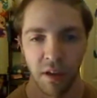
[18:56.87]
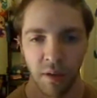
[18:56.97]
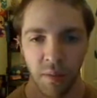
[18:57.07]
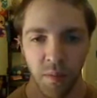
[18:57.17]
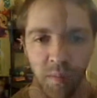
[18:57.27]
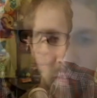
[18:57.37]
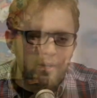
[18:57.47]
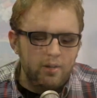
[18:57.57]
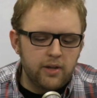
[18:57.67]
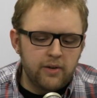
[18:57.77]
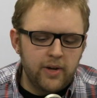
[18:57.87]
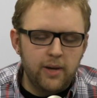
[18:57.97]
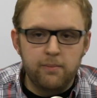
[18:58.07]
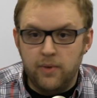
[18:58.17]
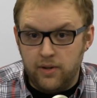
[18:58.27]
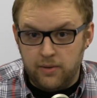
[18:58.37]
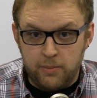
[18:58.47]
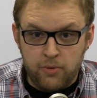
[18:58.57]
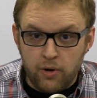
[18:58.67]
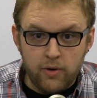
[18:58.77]
Yeah, I mean, when I'm
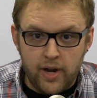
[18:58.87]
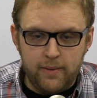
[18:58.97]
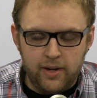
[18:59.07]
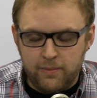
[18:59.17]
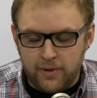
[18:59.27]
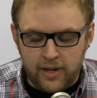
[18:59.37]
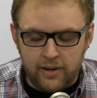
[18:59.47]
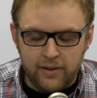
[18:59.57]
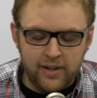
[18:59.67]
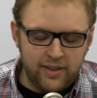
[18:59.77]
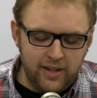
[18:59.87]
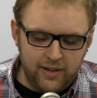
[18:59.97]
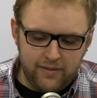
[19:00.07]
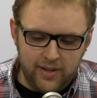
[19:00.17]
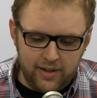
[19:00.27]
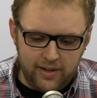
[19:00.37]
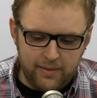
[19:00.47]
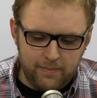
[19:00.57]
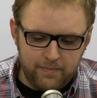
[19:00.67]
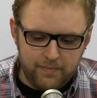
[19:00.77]
programming, I think
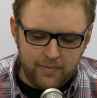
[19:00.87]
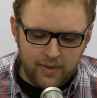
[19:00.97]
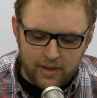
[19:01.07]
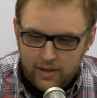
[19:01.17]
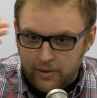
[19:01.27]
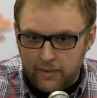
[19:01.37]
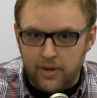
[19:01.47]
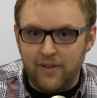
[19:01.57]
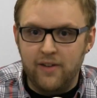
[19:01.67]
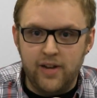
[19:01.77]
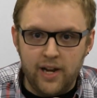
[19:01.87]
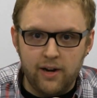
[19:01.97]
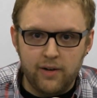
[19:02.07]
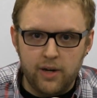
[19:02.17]
like when I have an error when I'm